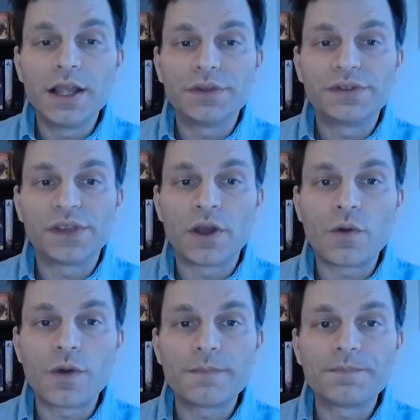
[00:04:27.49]

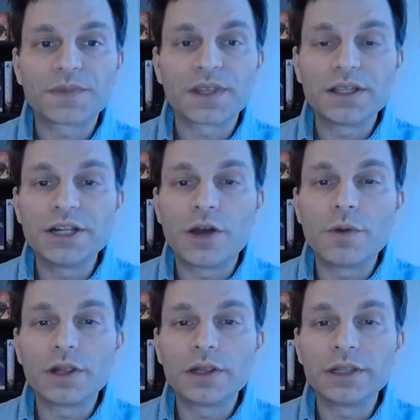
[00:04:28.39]
So, you
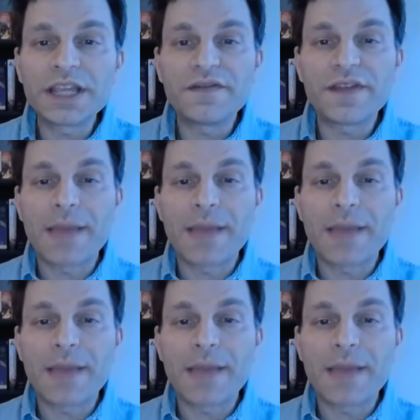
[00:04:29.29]
know, leave